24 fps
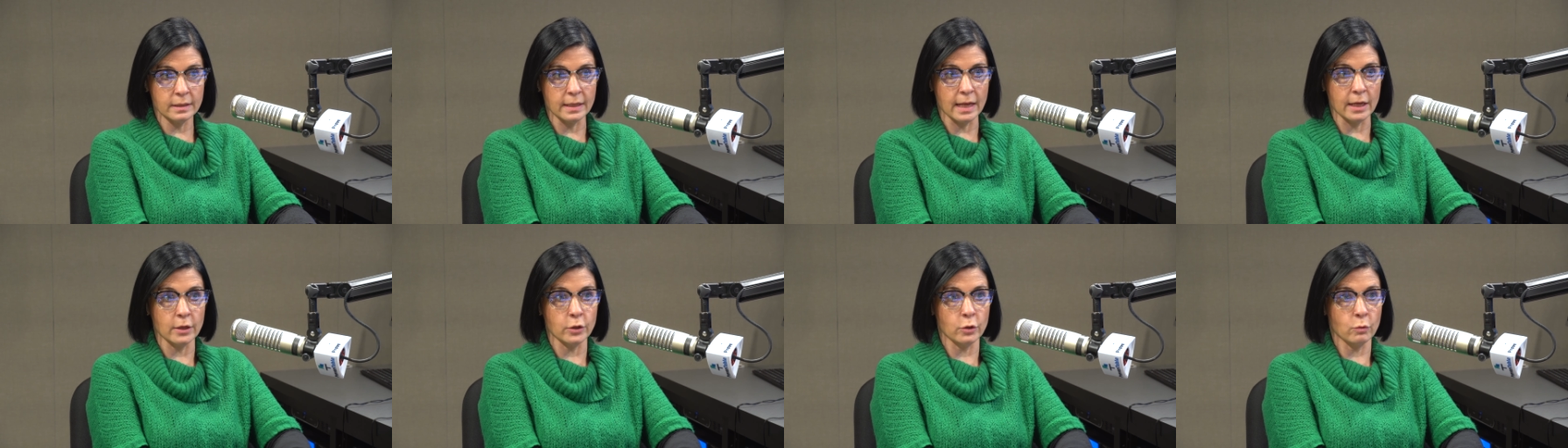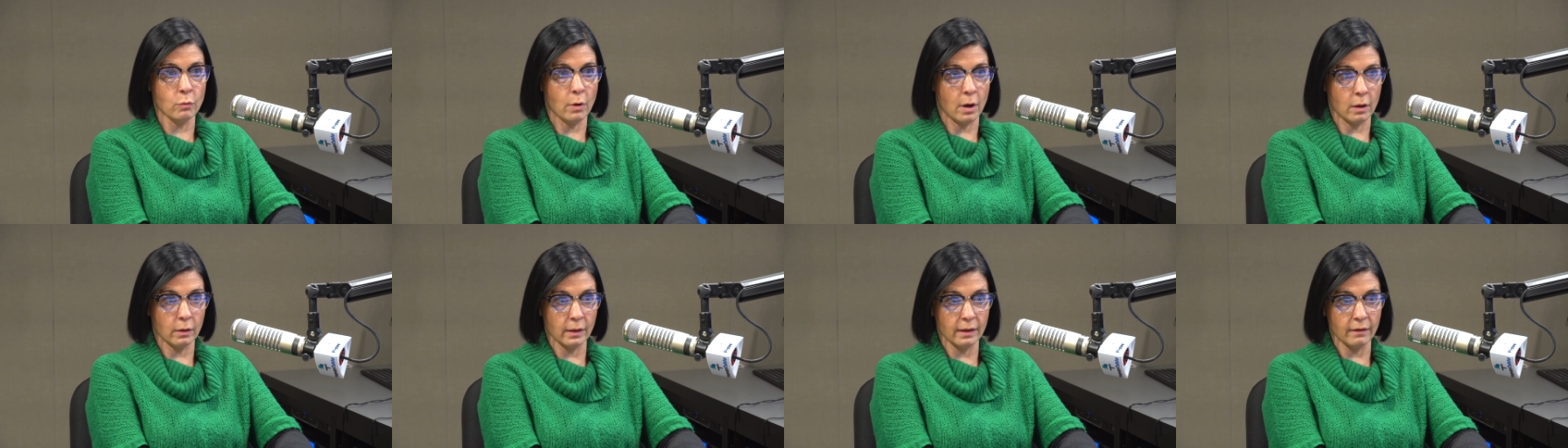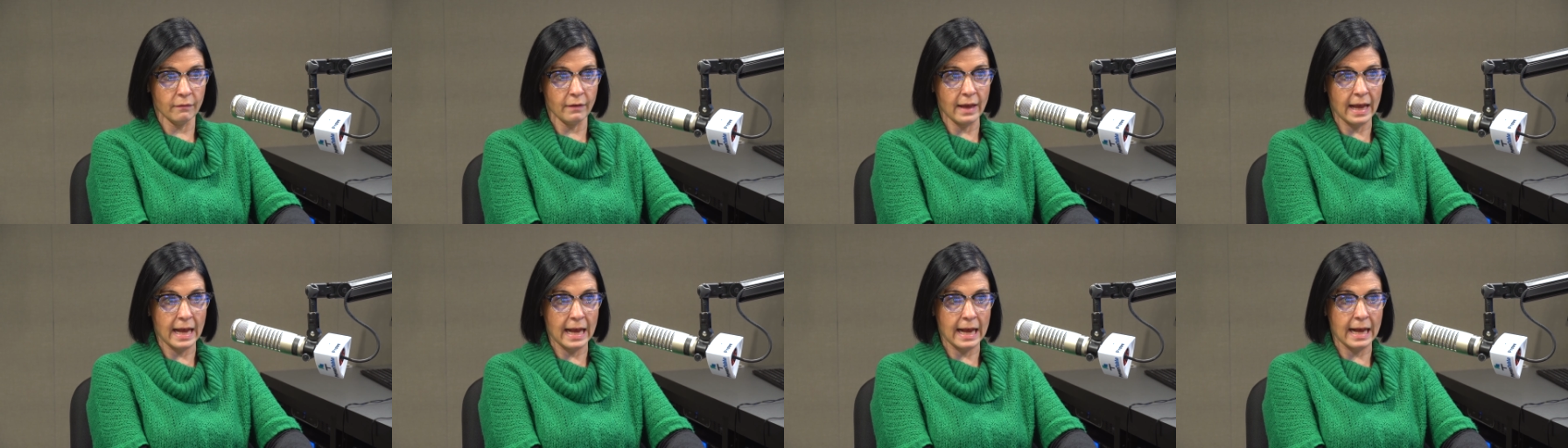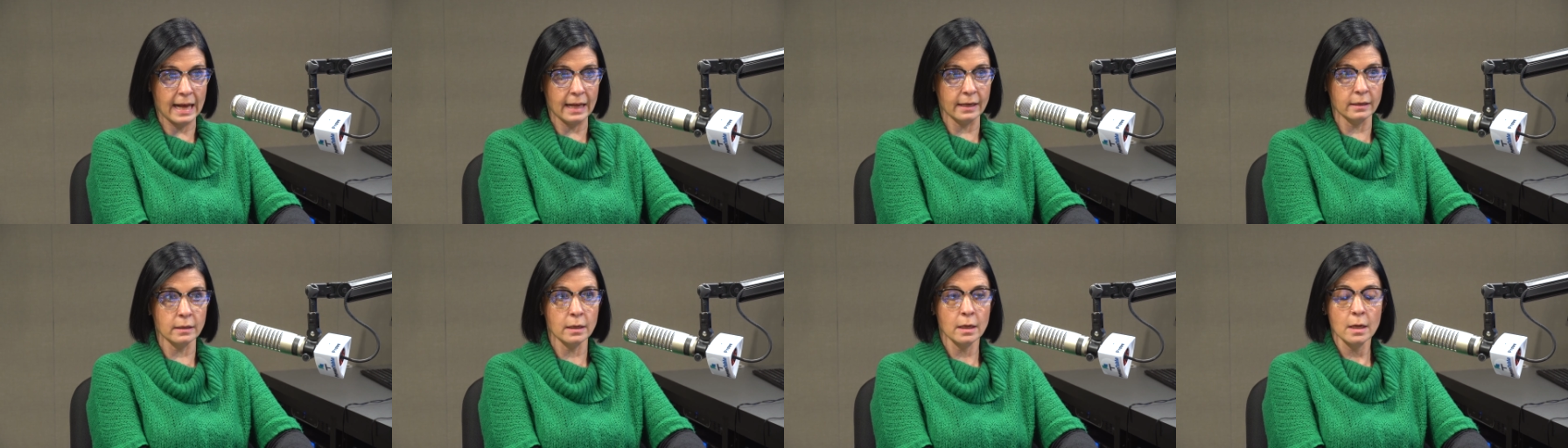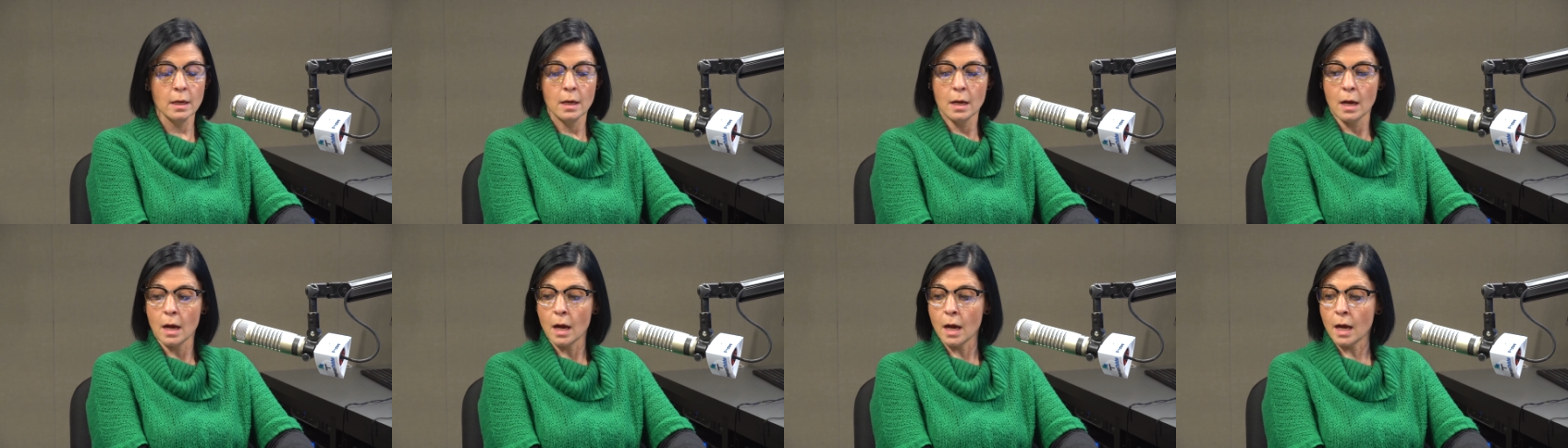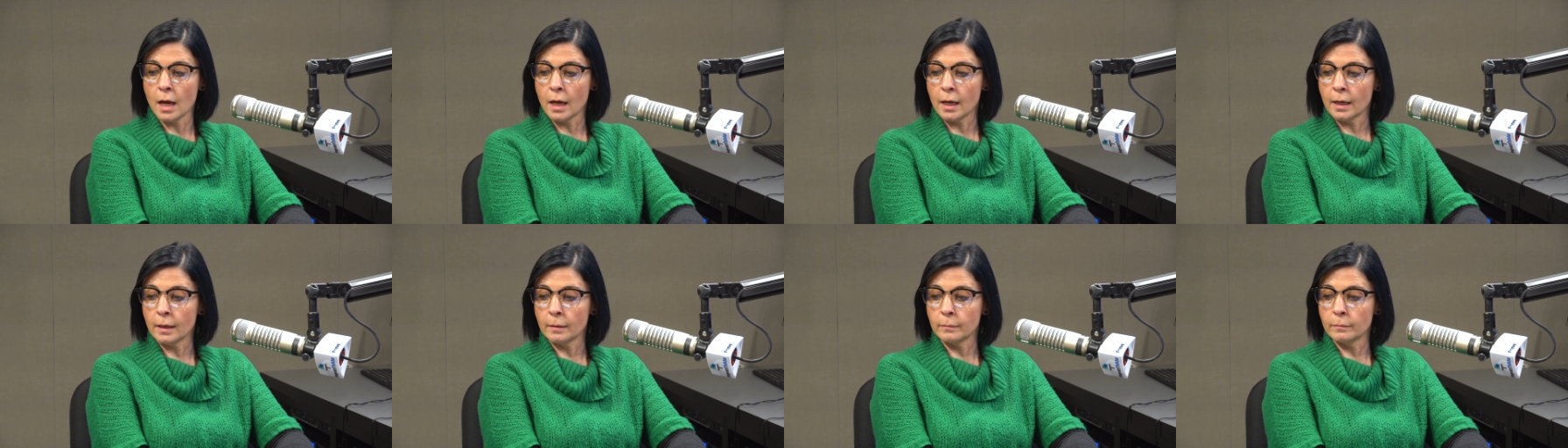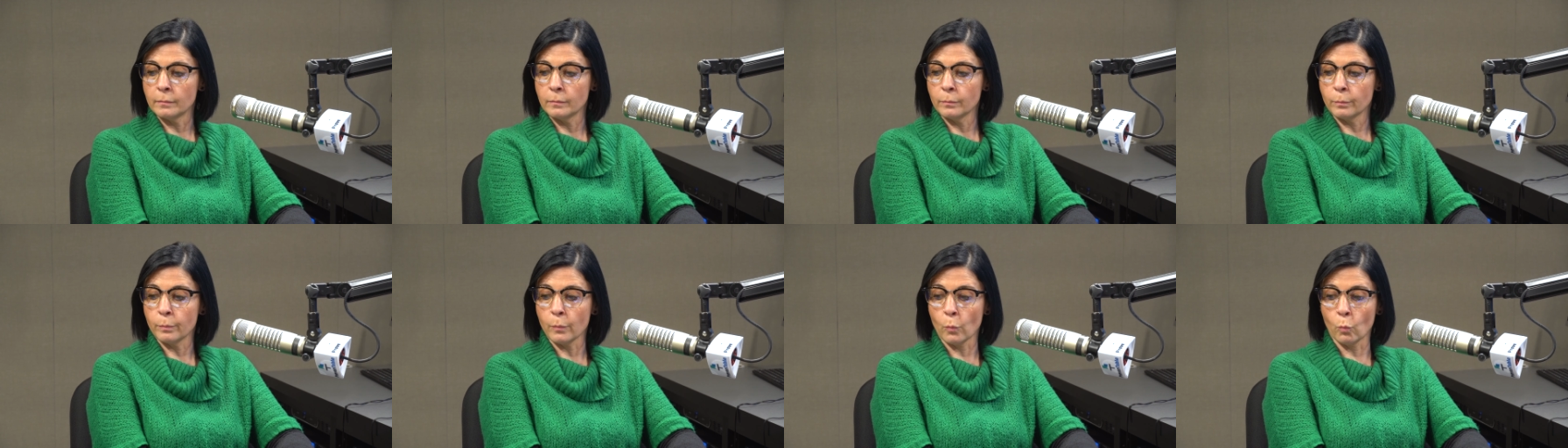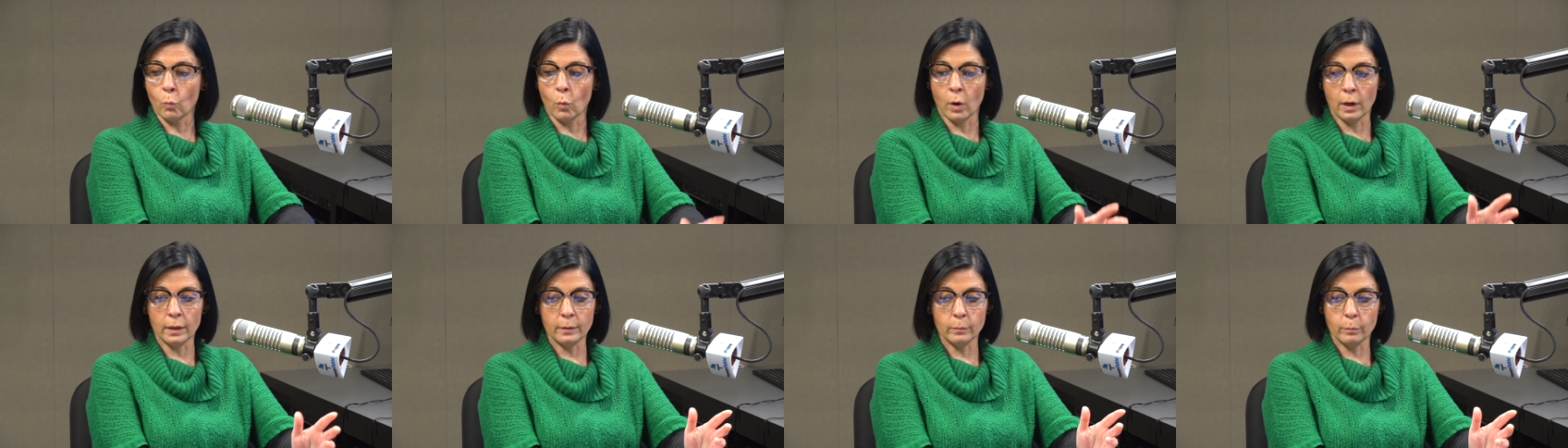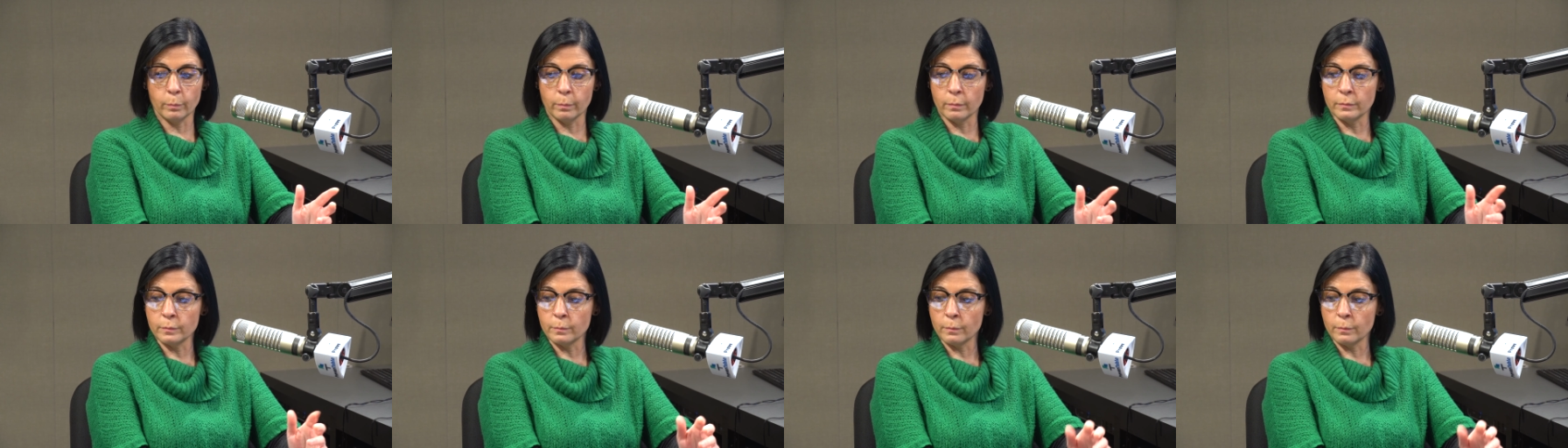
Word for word: that you all have had um, one